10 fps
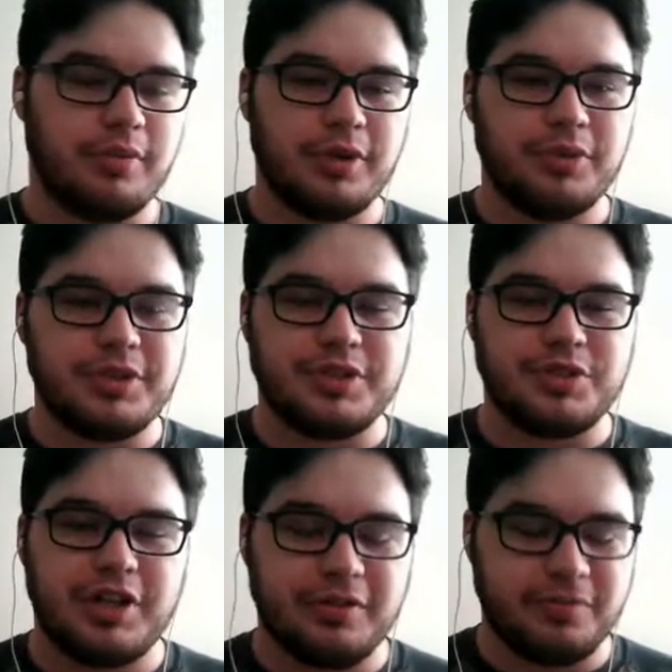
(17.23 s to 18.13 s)
One was the
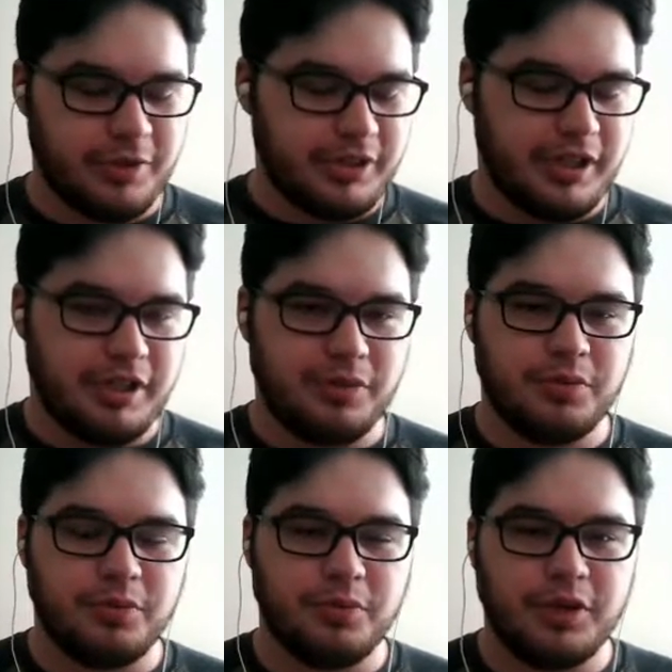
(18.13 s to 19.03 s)
draft
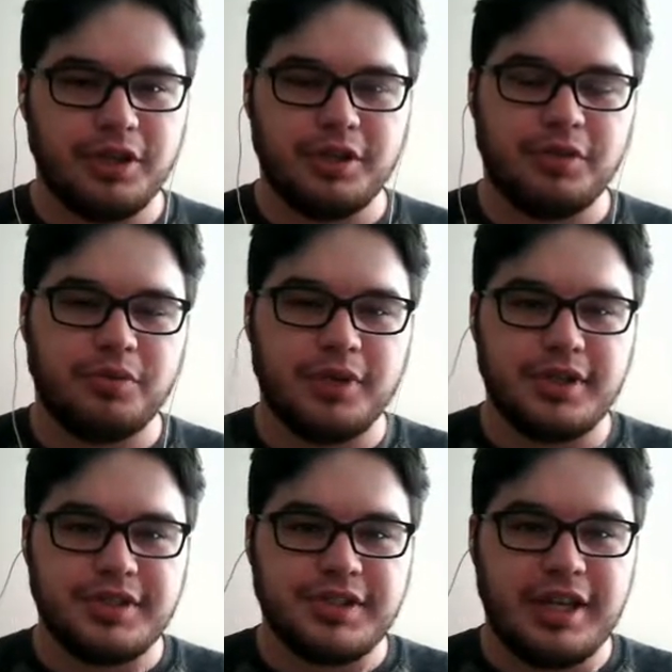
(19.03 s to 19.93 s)
breakdown, one
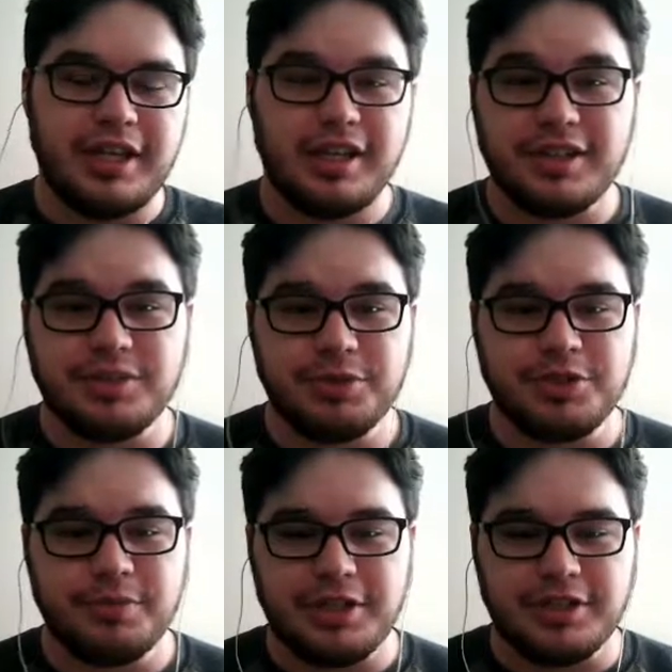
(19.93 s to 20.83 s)
was a
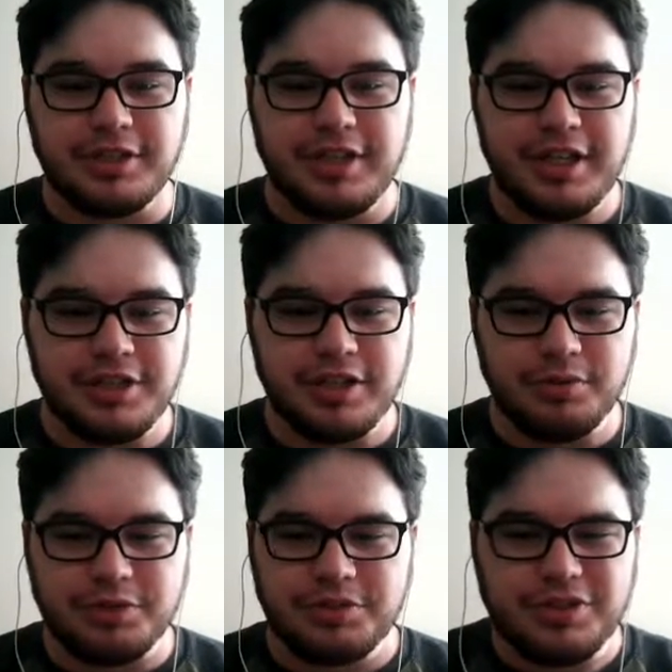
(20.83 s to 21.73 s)
exhibition match against KJ,
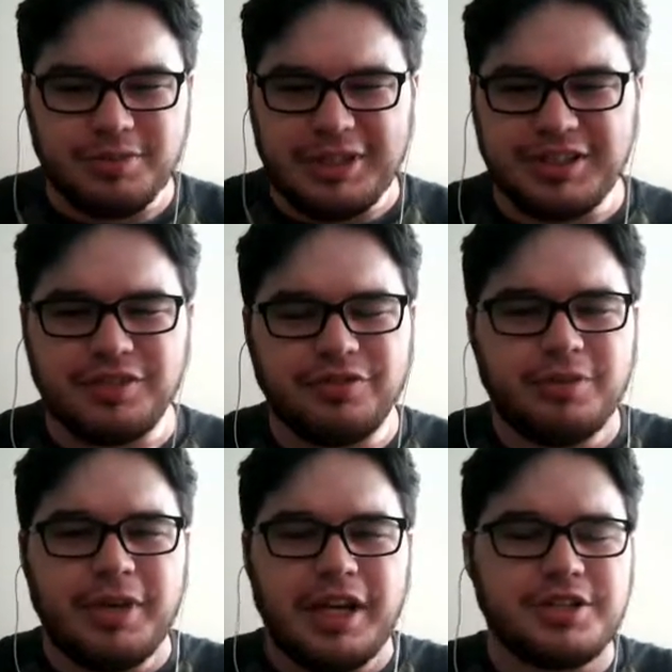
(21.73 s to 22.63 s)
which was just basically a
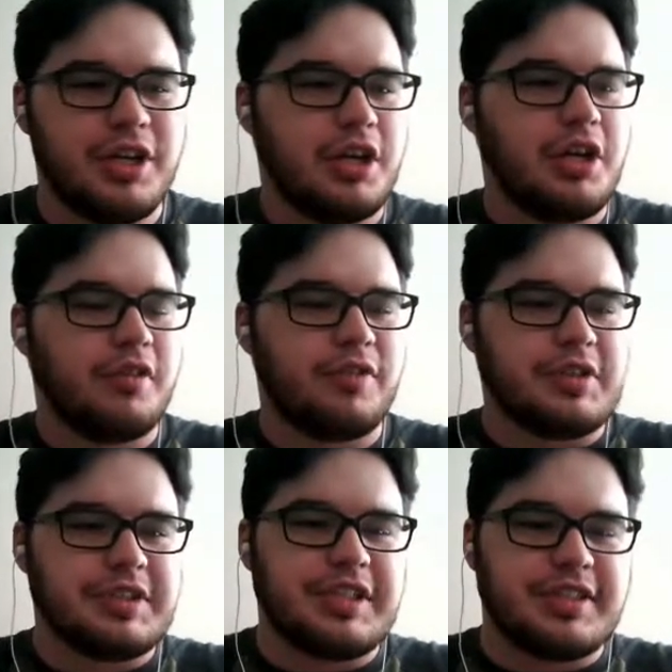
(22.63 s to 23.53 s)
fun match for
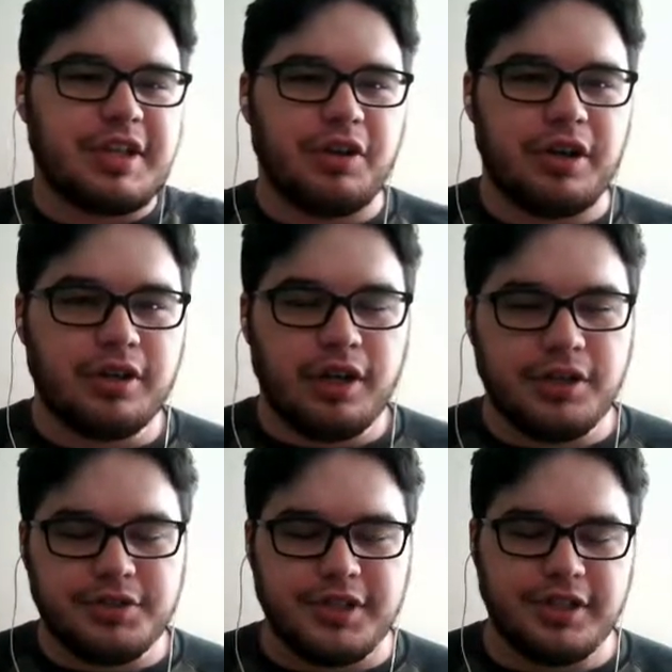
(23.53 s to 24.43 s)
us to test out our
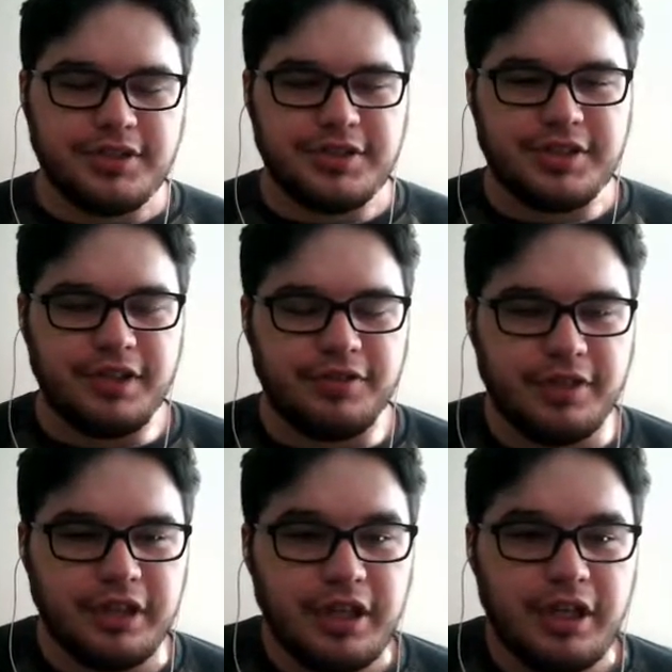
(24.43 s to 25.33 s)
Elgato settings and stuff,
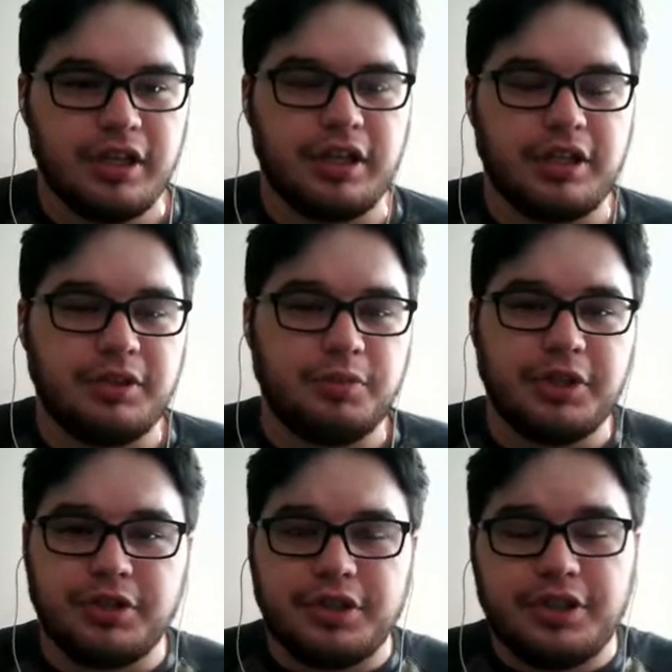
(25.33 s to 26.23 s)
and luckily we
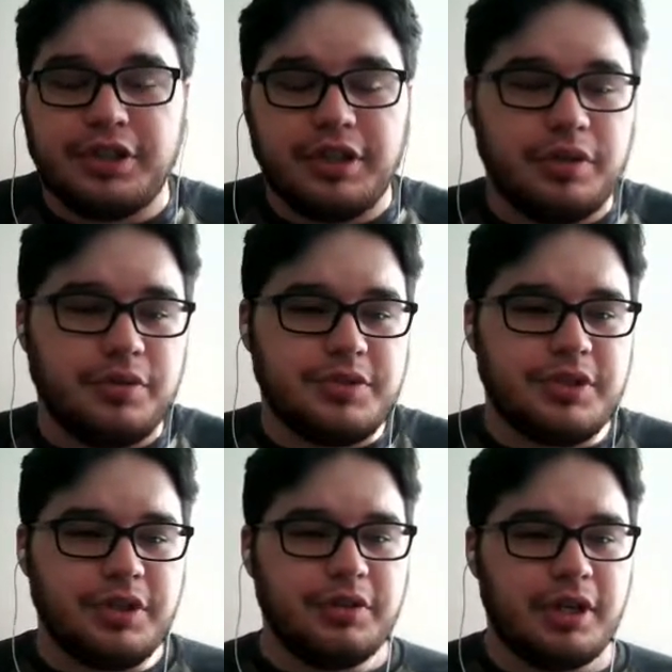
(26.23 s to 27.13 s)
are good to go.
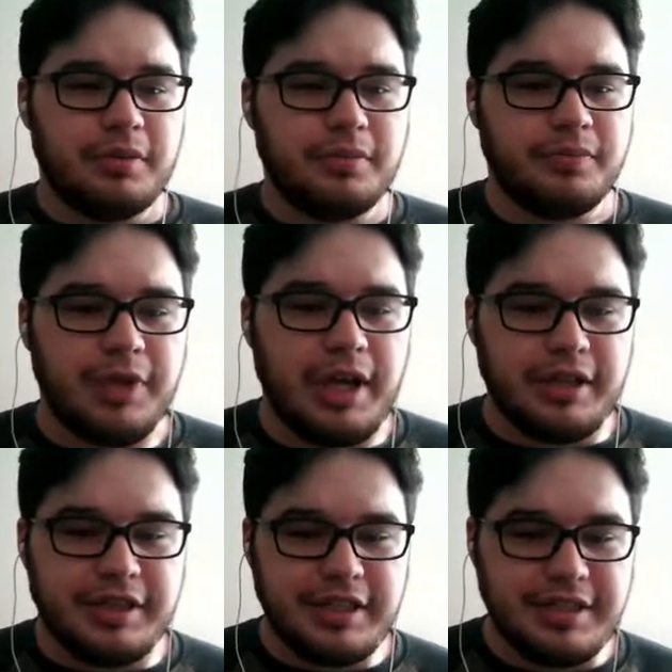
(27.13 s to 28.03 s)
So
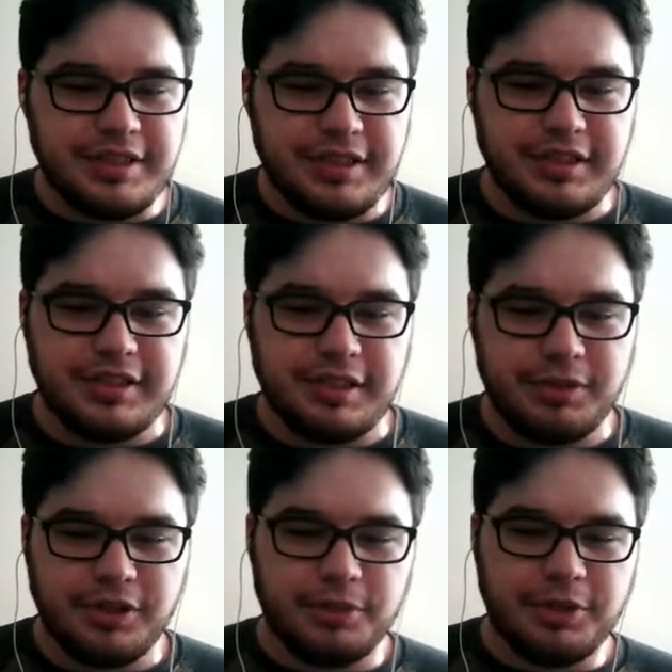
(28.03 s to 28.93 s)
this season is going
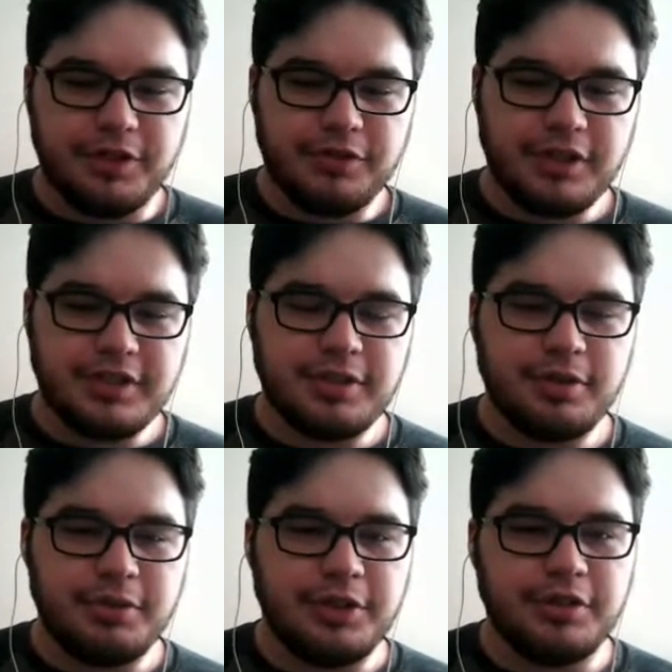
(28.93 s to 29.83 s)
to be a little bit different because I'm
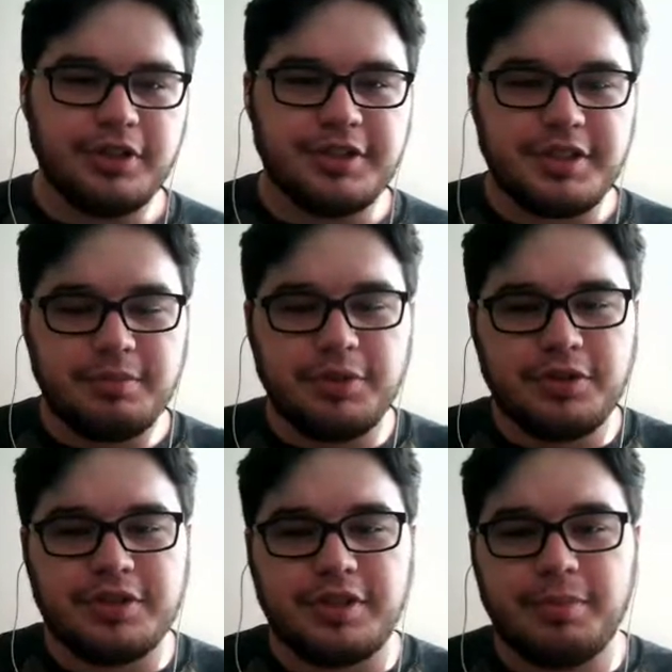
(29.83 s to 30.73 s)
going to be doing the team
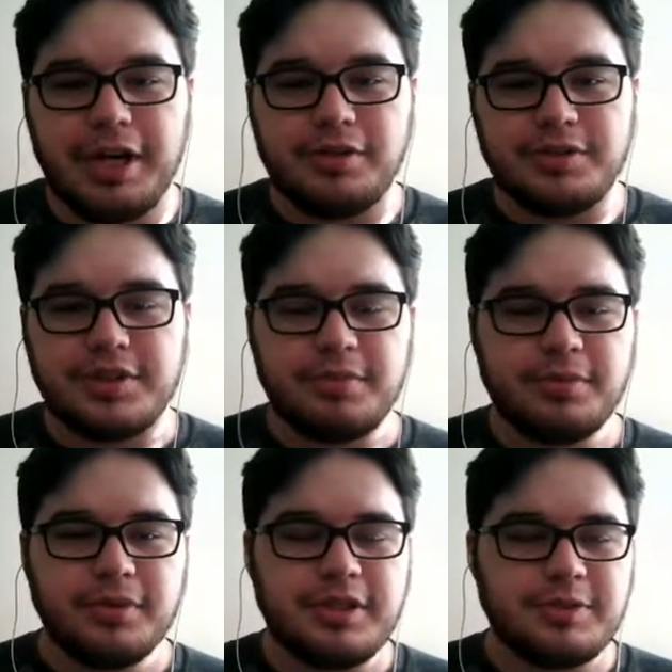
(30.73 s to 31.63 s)
builders and the battles
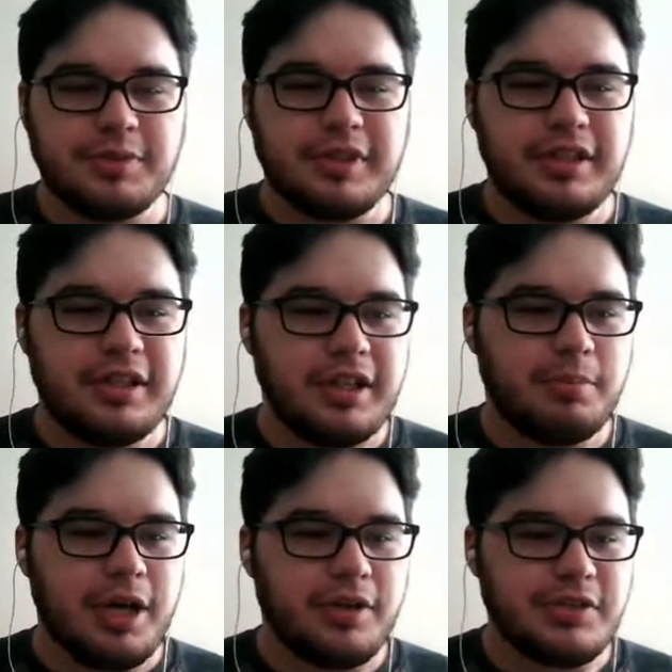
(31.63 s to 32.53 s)
separately, because with in-game
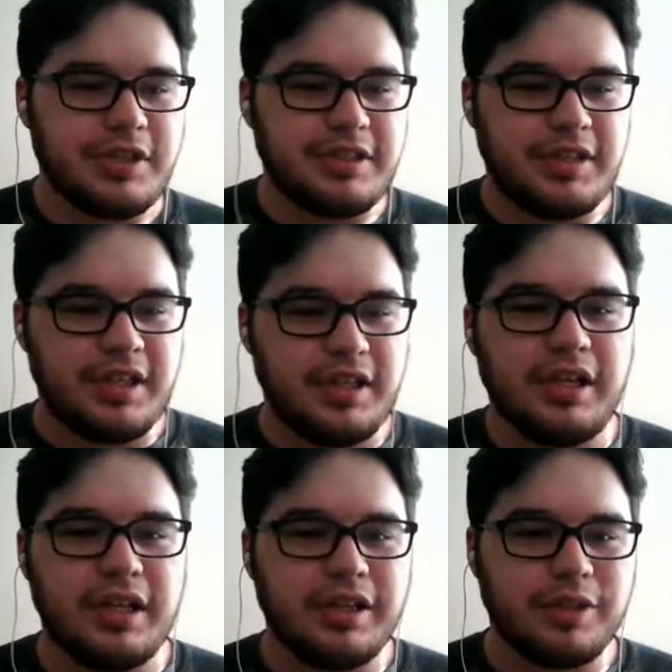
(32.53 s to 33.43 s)
battles they tend to
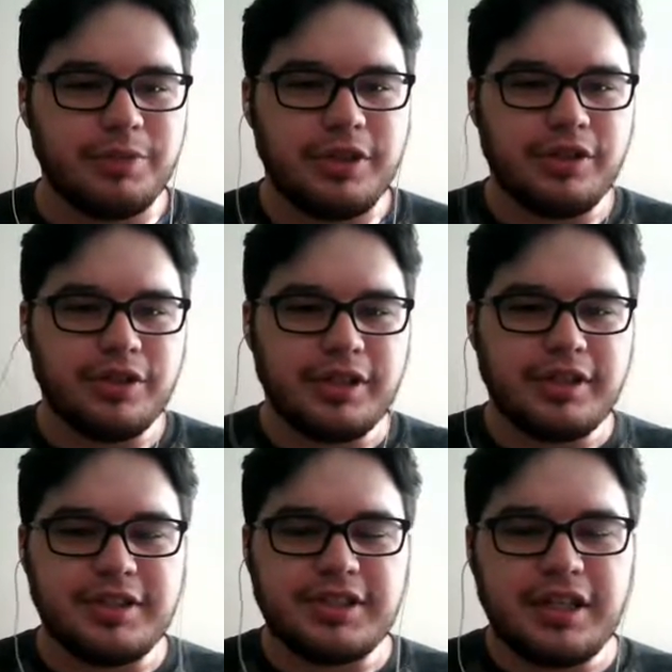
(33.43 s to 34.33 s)
get a little bit on the
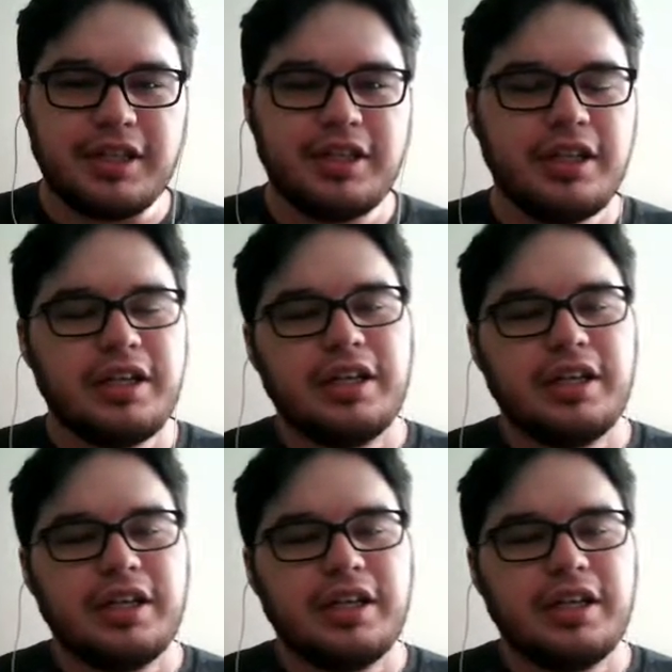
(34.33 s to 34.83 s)
lengthy side.